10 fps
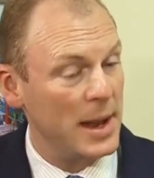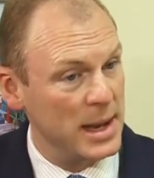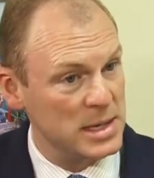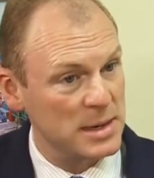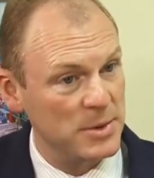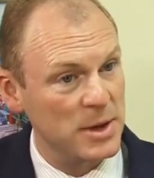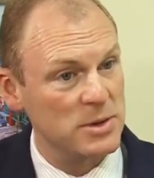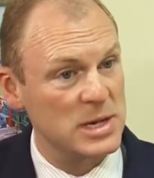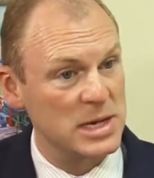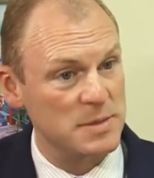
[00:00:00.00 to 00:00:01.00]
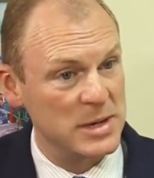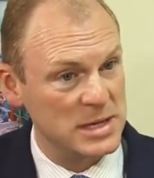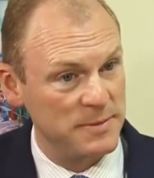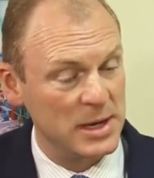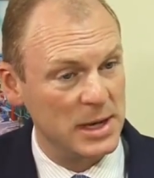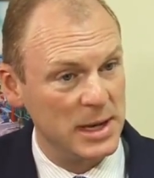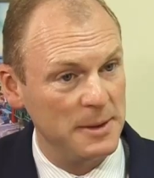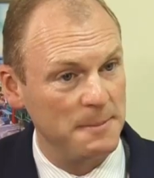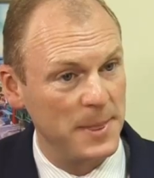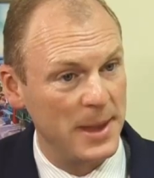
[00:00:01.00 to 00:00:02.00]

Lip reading: and then some of those are specifically